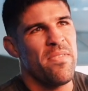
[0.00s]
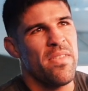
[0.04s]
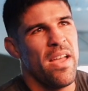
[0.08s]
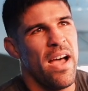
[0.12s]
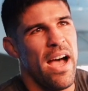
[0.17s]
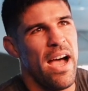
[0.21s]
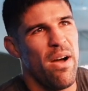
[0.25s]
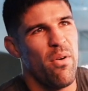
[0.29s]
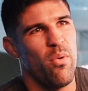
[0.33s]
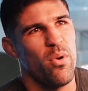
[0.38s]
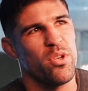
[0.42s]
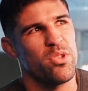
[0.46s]

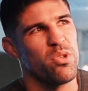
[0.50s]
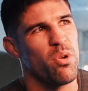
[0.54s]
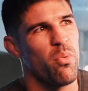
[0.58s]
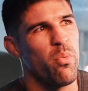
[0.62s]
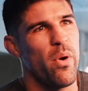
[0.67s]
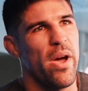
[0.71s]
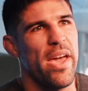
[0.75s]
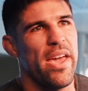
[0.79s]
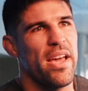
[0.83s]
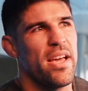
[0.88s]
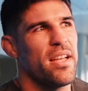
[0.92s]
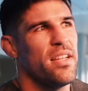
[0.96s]
I was
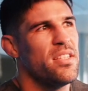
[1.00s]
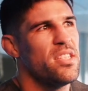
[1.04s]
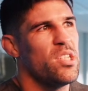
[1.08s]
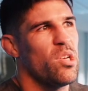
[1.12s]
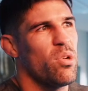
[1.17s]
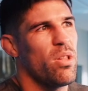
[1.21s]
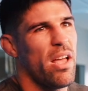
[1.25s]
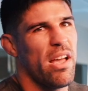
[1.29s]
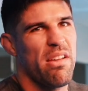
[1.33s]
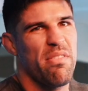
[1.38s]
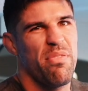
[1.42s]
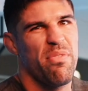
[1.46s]
awake until
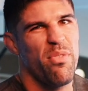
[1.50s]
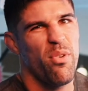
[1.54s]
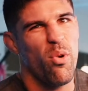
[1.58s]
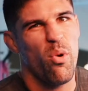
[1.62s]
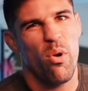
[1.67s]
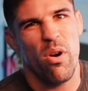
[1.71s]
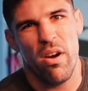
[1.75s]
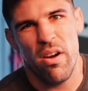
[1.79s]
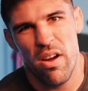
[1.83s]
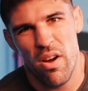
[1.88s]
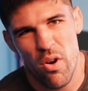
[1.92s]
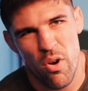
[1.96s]
like 4
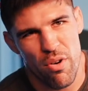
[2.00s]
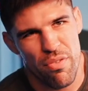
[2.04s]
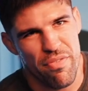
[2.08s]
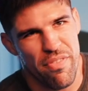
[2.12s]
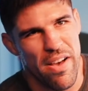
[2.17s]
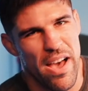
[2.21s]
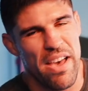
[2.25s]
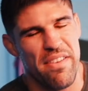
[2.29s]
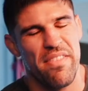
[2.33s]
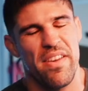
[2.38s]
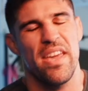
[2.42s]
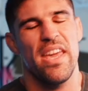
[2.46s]
or
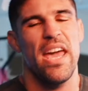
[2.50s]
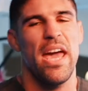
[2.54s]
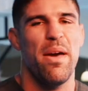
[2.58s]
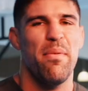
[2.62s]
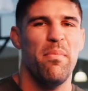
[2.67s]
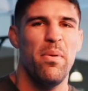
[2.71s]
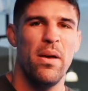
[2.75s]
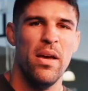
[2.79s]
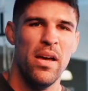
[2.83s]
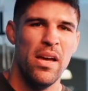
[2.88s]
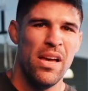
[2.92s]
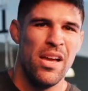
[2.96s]
5 a.m.
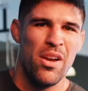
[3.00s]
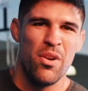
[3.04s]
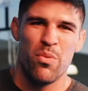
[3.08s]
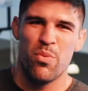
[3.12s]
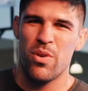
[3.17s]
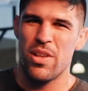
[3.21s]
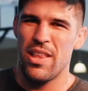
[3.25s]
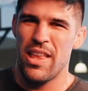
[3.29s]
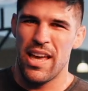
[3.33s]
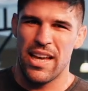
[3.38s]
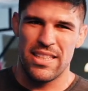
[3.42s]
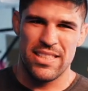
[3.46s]

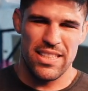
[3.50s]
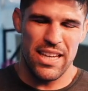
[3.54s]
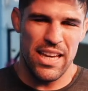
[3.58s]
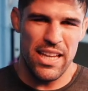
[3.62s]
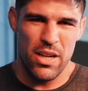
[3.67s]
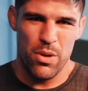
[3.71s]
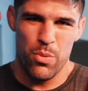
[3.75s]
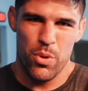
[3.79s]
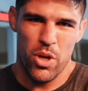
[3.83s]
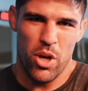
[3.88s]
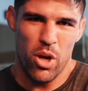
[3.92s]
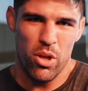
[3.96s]
Really
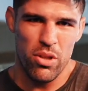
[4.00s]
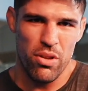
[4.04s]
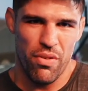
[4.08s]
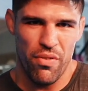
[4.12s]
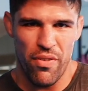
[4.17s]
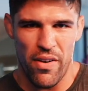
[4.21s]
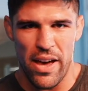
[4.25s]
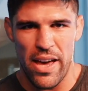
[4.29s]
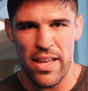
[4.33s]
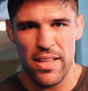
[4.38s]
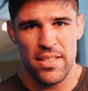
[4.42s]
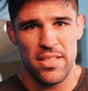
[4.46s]
excited with all the
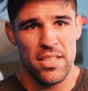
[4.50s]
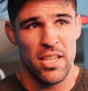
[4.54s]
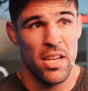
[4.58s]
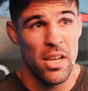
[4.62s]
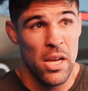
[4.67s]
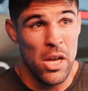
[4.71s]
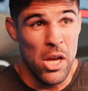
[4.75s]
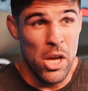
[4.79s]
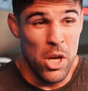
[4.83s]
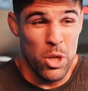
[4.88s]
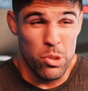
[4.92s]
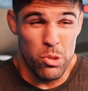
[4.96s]
fights.
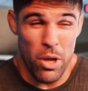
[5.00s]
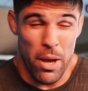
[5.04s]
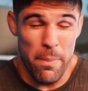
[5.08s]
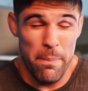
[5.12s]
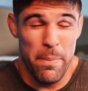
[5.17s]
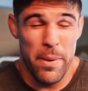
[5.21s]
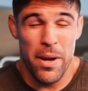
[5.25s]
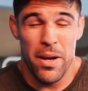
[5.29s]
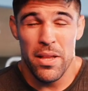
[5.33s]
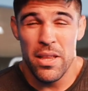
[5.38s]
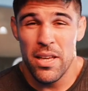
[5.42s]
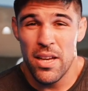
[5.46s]
So I
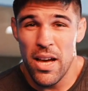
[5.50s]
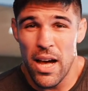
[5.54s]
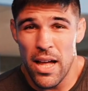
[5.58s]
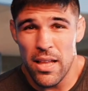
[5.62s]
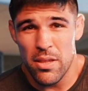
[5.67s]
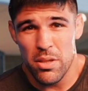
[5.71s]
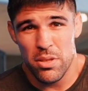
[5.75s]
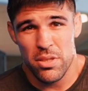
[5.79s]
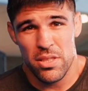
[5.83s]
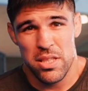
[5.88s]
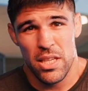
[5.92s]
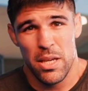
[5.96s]
barely got
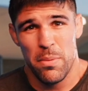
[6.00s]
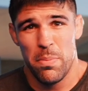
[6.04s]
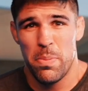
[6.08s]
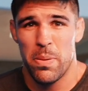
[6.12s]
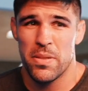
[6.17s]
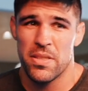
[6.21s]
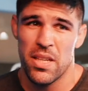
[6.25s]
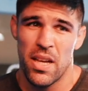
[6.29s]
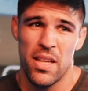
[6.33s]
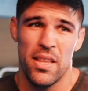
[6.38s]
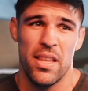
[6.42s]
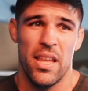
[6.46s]
to sleep
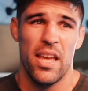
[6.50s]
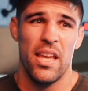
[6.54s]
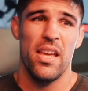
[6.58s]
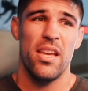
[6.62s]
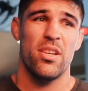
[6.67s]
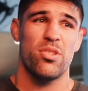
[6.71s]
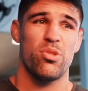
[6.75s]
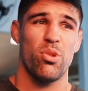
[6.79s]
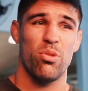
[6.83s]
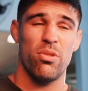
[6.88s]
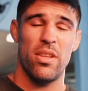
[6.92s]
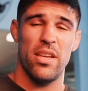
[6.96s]
Sunday.
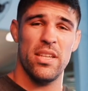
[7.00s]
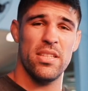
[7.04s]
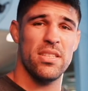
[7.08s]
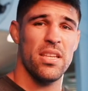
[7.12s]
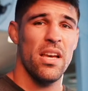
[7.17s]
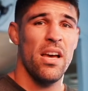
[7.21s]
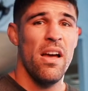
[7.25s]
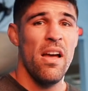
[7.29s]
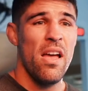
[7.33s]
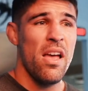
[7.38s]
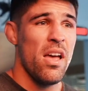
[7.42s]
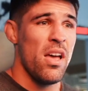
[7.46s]
So
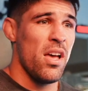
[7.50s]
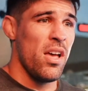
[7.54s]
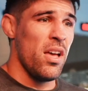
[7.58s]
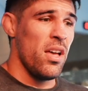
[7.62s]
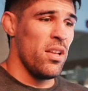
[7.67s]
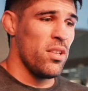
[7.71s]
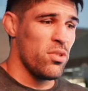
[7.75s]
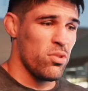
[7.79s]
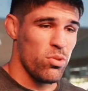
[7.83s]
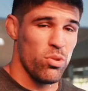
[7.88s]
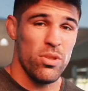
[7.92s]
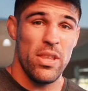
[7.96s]

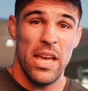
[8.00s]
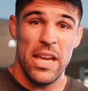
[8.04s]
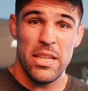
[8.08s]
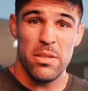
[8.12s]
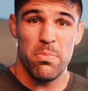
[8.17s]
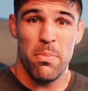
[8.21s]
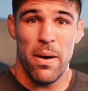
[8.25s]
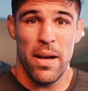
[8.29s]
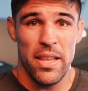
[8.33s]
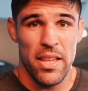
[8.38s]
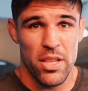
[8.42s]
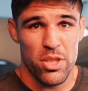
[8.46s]
today is
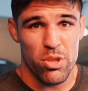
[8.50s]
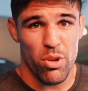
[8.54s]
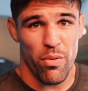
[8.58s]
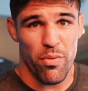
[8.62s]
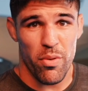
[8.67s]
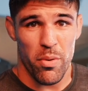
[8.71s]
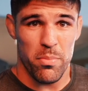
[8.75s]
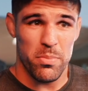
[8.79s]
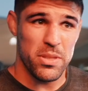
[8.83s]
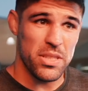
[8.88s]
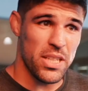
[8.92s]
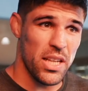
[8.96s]
Monday. So
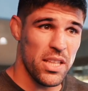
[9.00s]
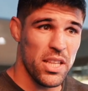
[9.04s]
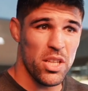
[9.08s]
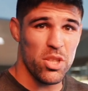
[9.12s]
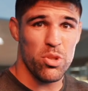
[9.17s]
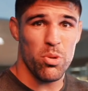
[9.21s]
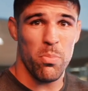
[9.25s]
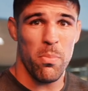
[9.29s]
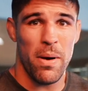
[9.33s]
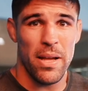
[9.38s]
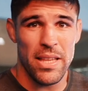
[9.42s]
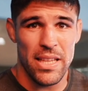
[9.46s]
from Sunday
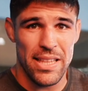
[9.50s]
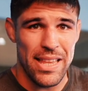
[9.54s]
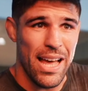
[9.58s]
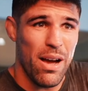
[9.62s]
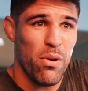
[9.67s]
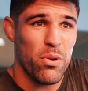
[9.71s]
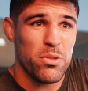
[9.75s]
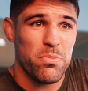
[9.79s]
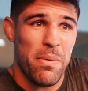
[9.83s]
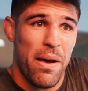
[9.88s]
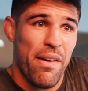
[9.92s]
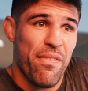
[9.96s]
to Monday, that
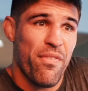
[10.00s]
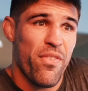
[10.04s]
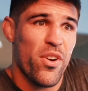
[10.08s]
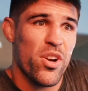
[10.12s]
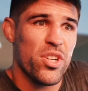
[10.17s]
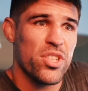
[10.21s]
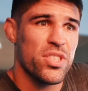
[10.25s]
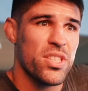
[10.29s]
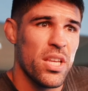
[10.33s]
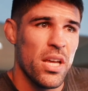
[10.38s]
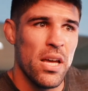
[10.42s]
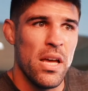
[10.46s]
was my
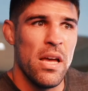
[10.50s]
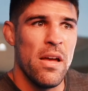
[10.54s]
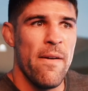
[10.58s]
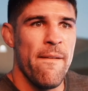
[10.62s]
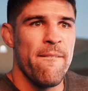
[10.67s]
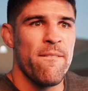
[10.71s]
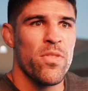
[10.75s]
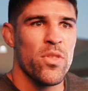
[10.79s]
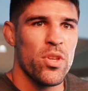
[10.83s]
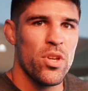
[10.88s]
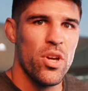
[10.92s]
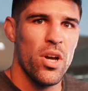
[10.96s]
first
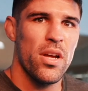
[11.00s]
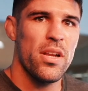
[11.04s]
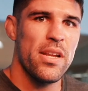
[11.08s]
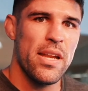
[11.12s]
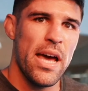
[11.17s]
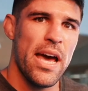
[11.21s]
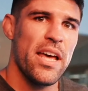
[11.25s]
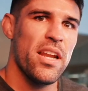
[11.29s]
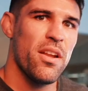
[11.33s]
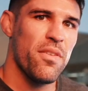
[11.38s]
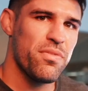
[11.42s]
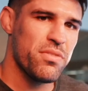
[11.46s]
good
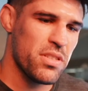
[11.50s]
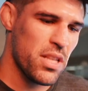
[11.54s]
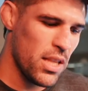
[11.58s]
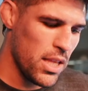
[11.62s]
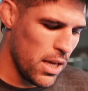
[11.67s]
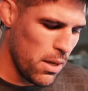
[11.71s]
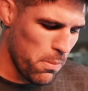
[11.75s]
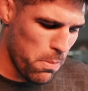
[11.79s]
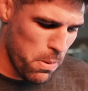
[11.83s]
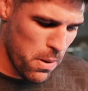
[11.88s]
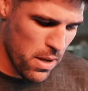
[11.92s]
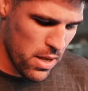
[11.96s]
night of sleep.